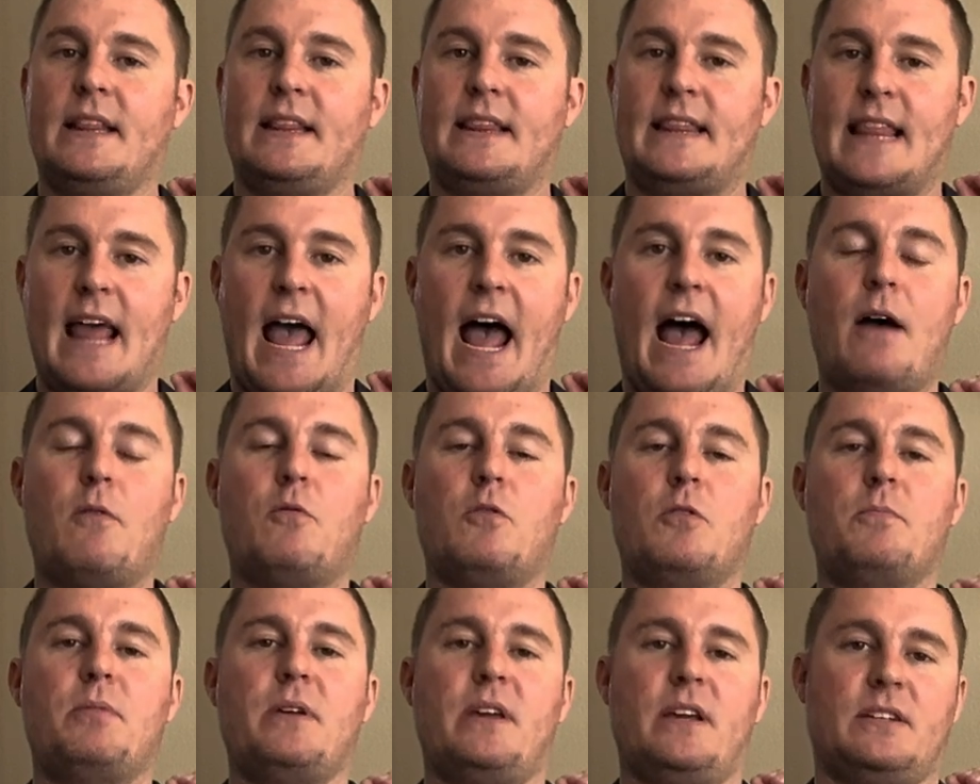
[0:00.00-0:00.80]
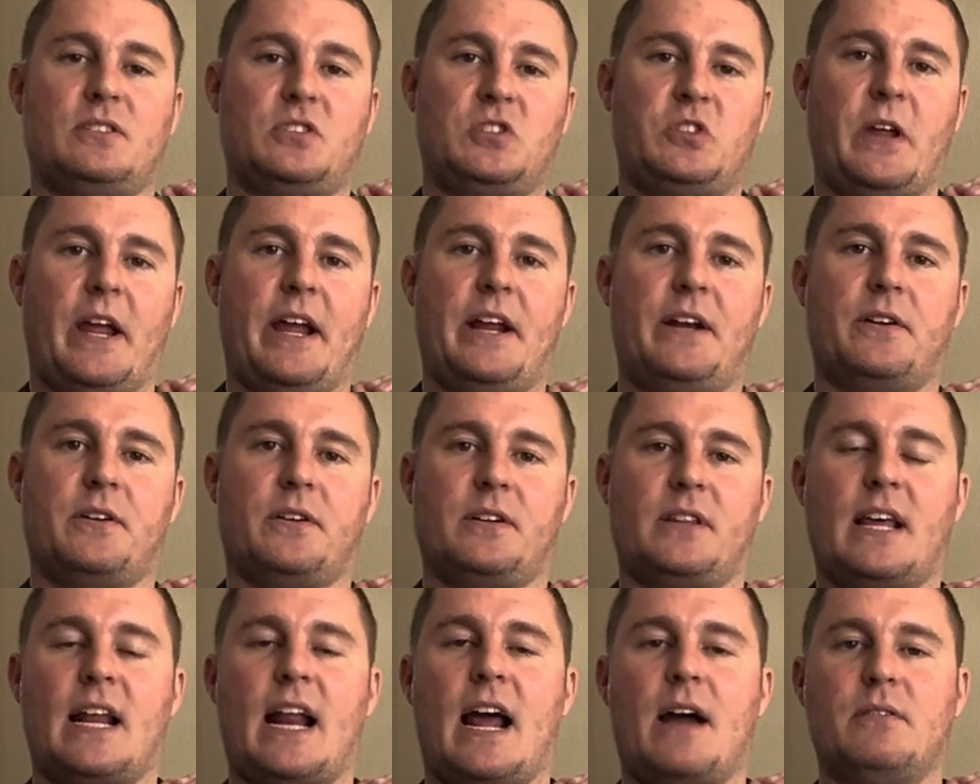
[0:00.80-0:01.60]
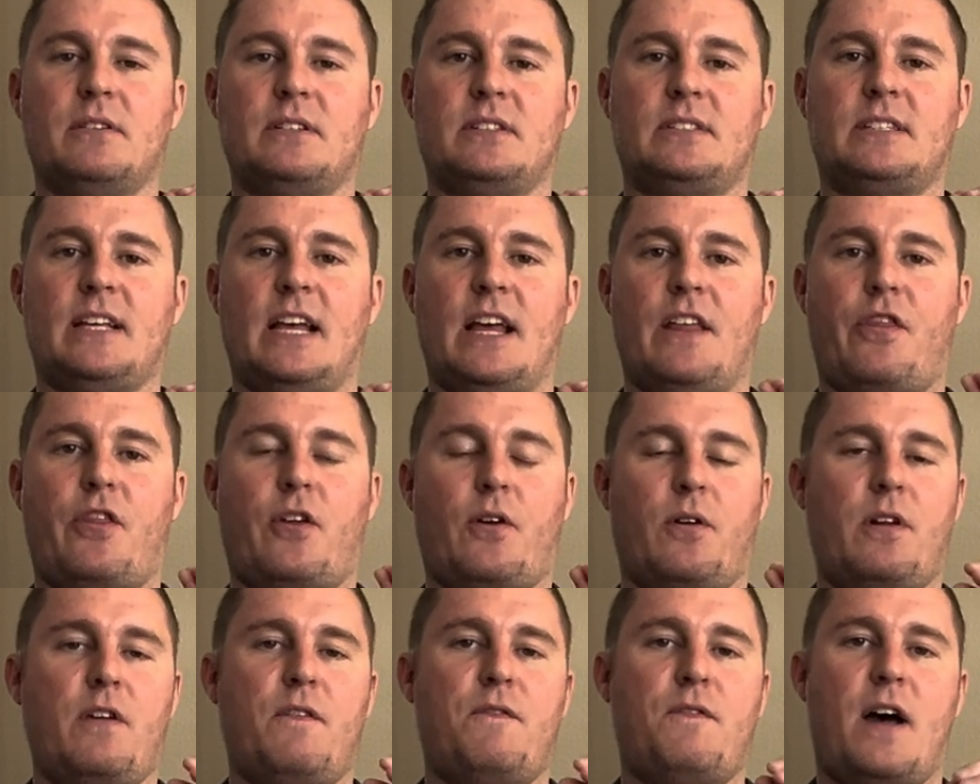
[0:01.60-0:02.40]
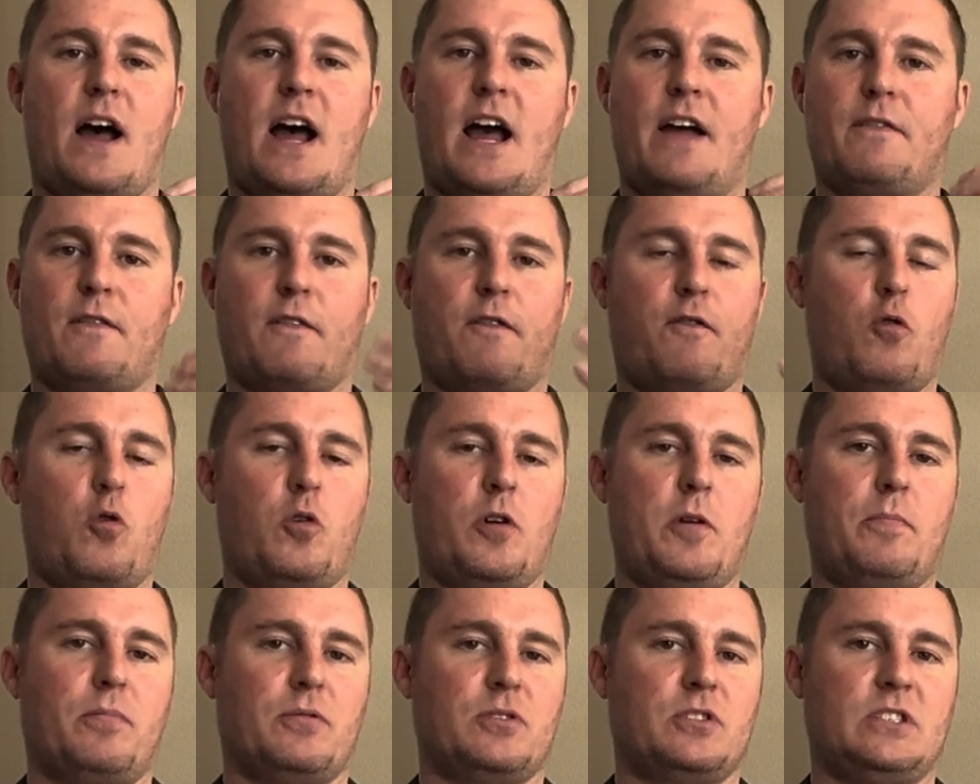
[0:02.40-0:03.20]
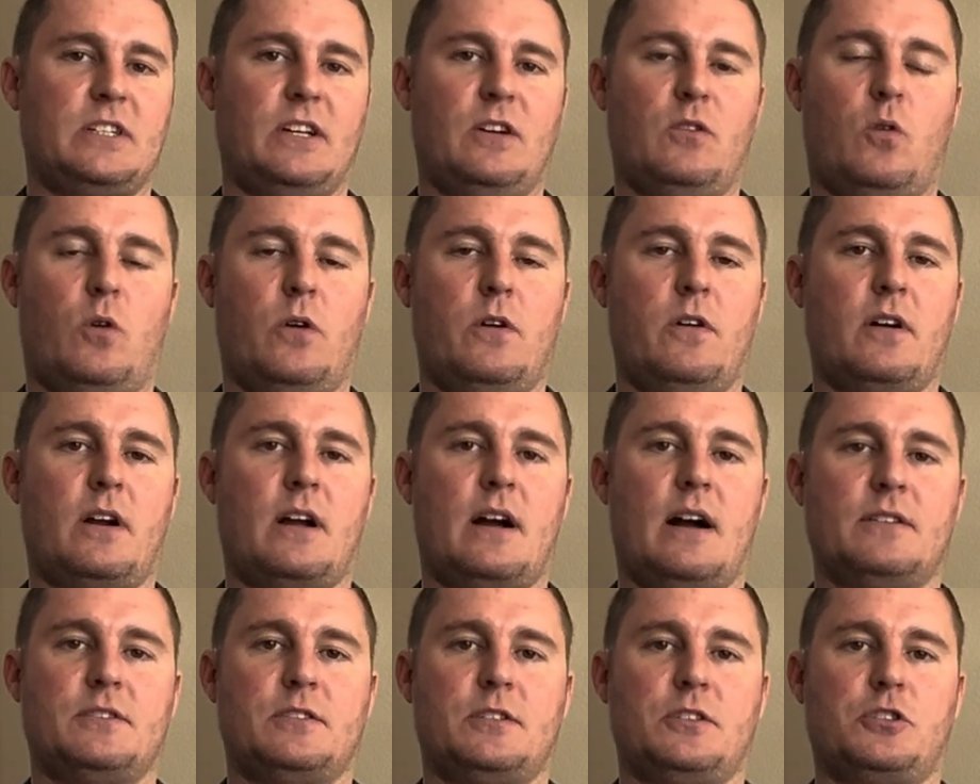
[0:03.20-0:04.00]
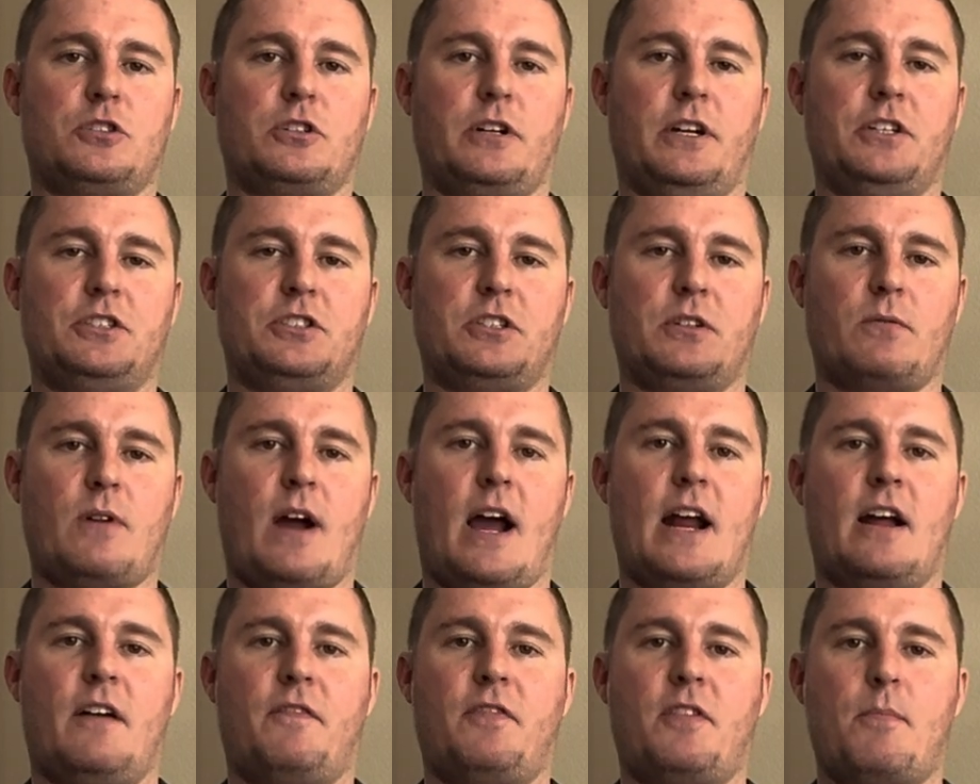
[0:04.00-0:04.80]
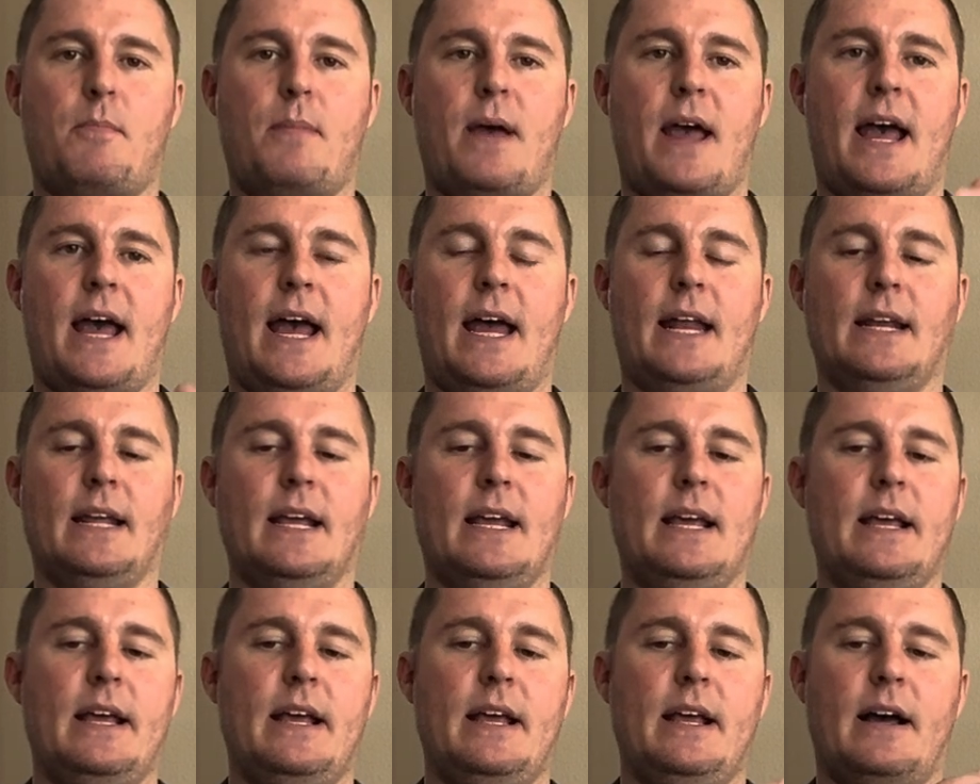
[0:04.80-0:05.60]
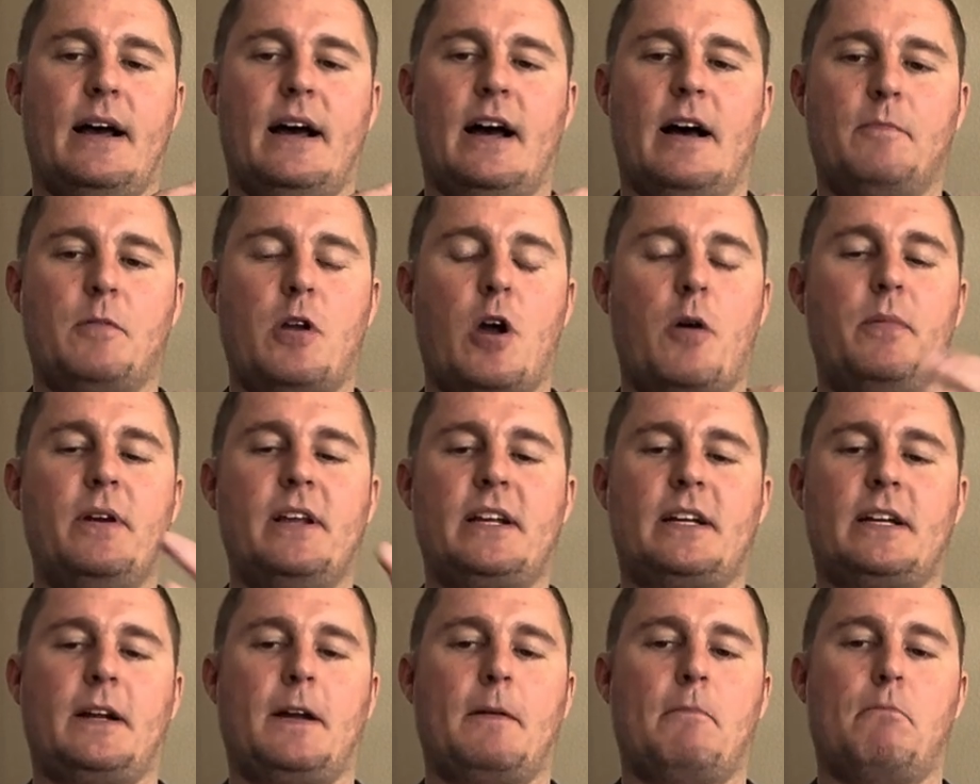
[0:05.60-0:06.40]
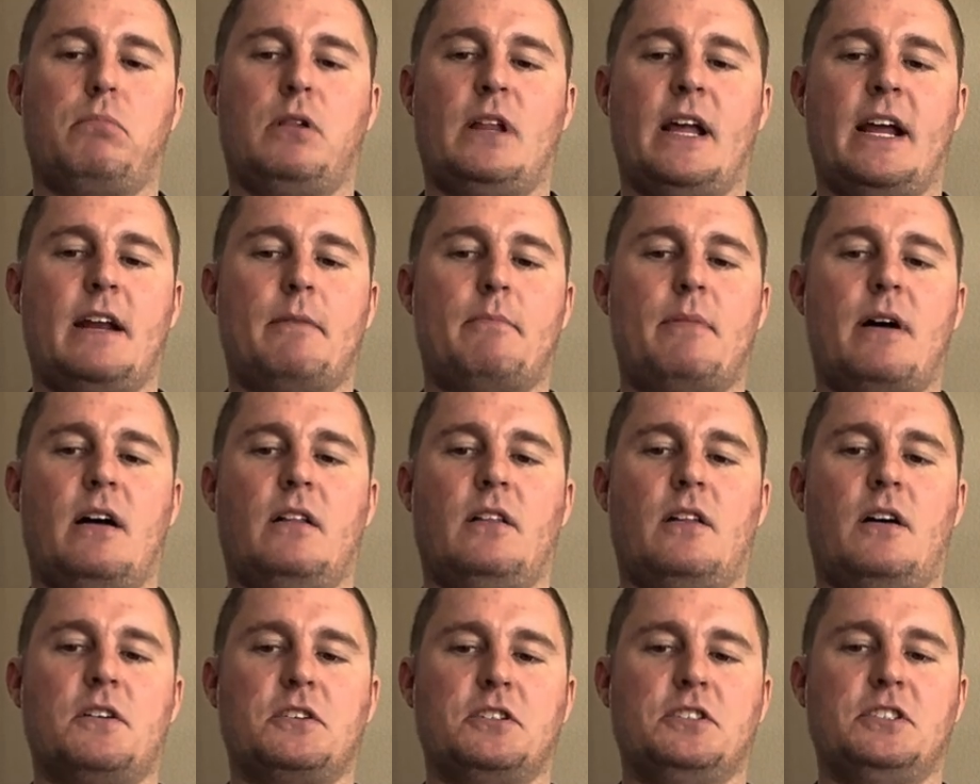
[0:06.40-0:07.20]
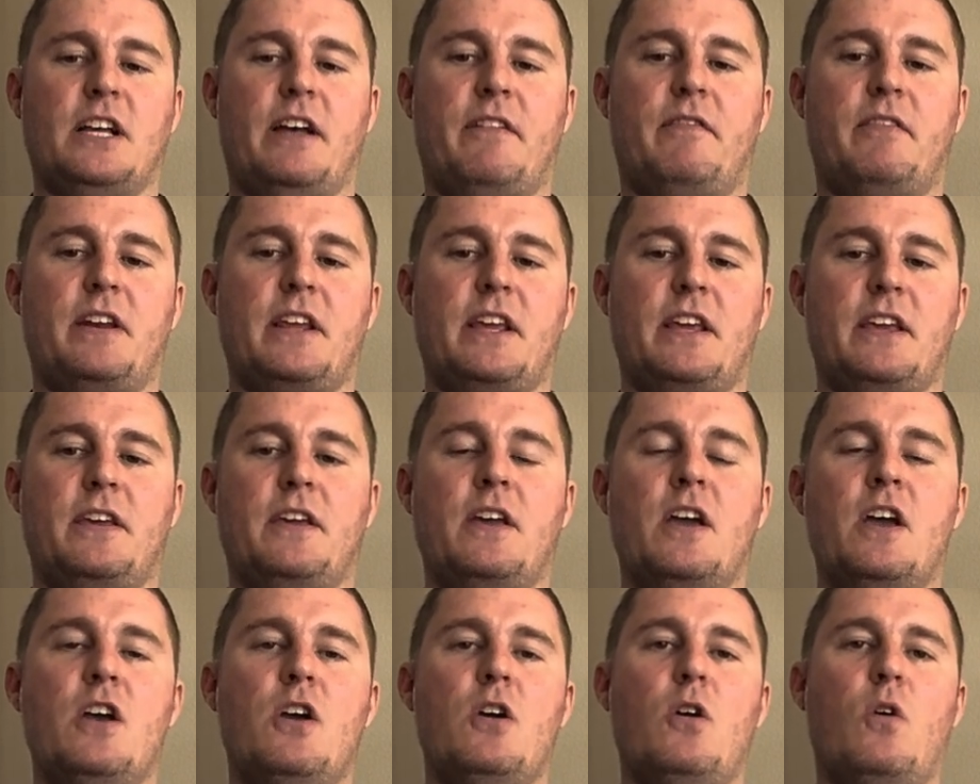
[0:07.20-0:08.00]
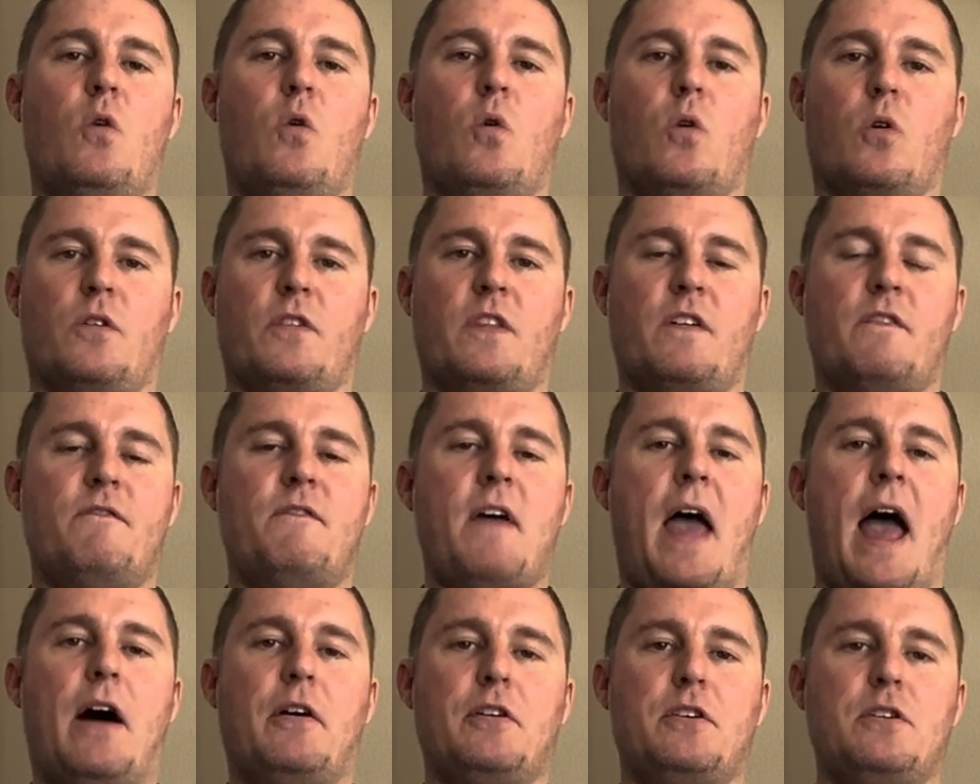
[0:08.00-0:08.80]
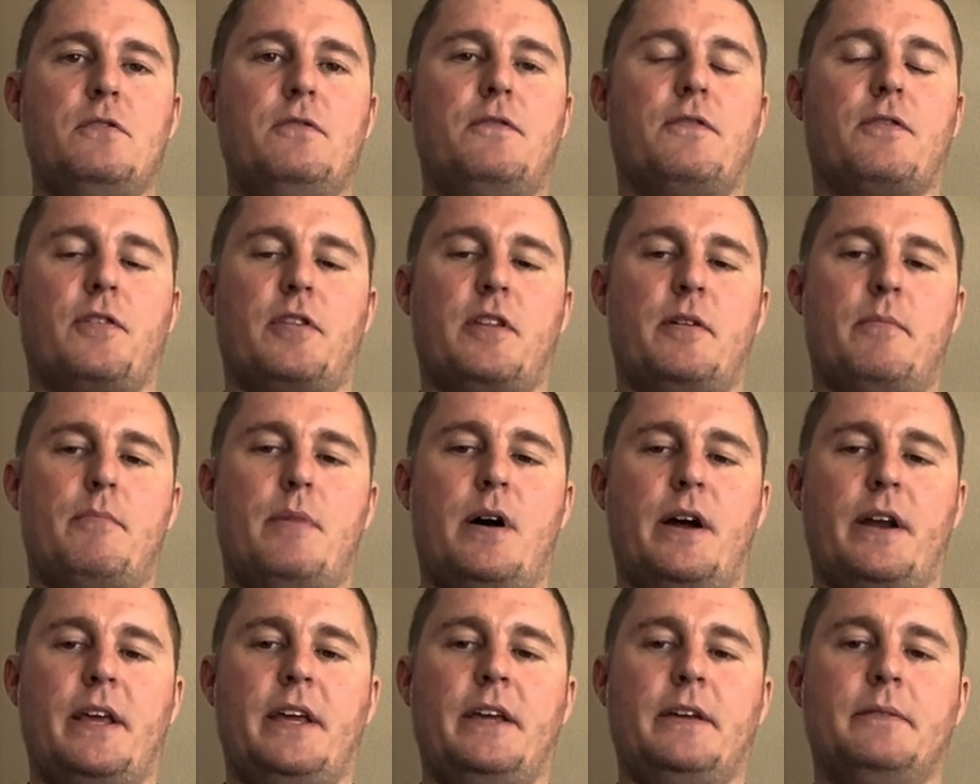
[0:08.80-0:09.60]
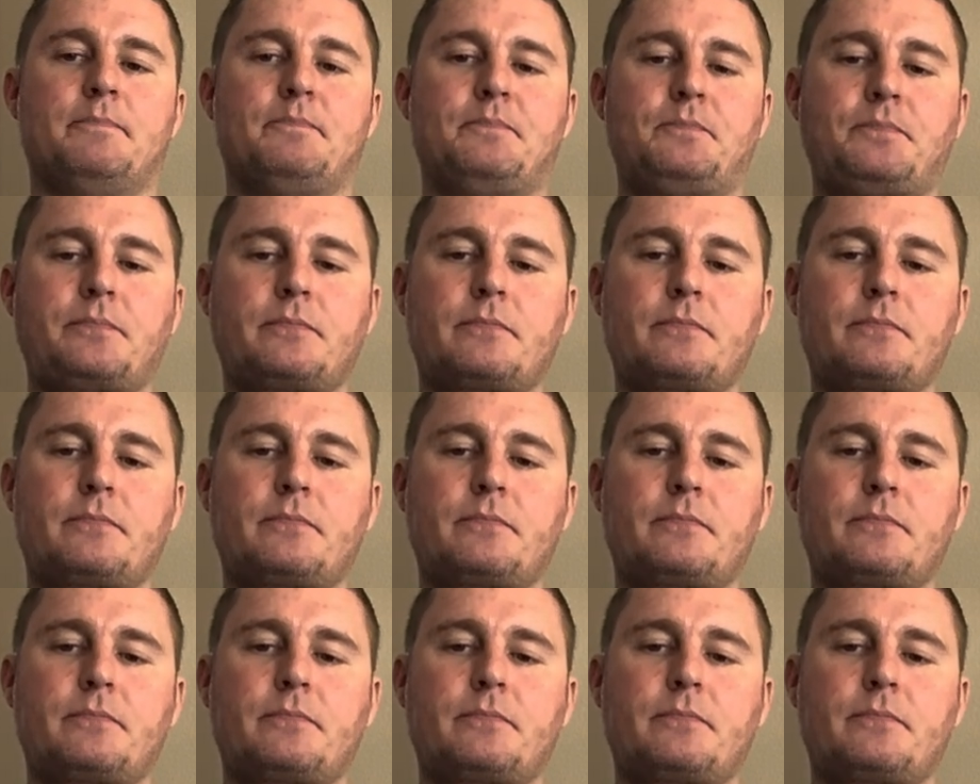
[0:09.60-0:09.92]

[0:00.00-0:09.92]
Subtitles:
that would be a standard that I would set, 35 or 40% oil concentration right off the bat. Nobody can complain about longevity or the value for the money.